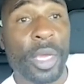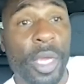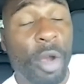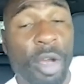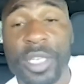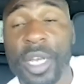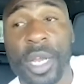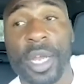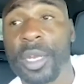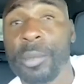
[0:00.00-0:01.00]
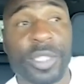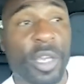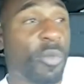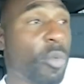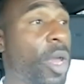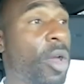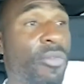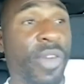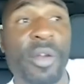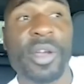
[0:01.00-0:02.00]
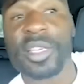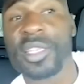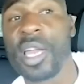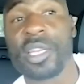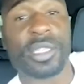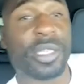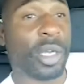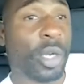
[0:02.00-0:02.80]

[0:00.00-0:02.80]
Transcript: he articulated himself well, very intelligent,